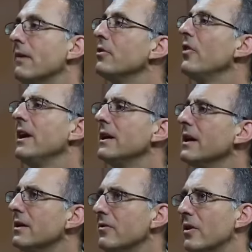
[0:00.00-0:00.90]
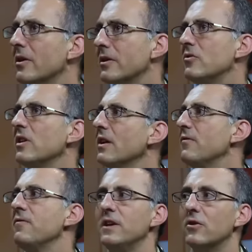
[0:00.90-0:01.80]
Ever take it to, to get a
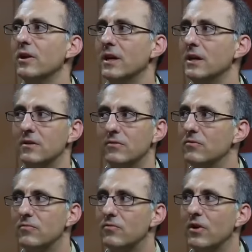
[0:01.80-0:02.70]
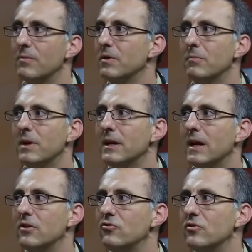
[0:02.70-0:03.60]
feeling from the
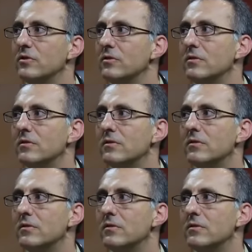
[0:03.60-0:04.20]
medication?